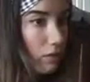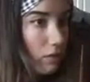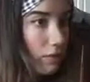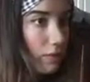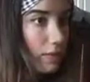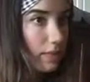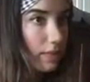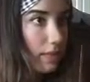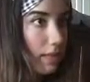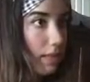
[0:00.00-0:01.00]
loose or missing
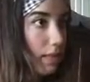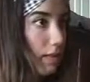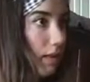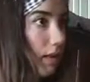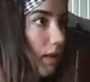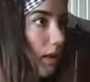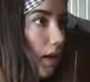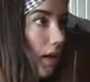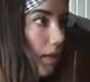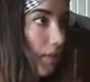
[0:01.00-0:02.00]
teeth,
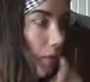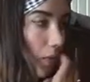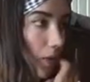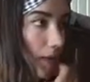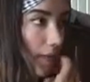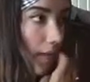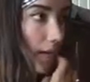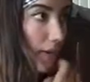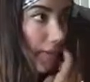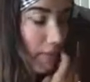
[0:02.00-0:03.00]
or any
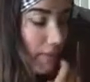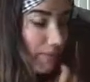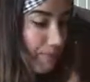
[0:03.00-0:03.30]
caries.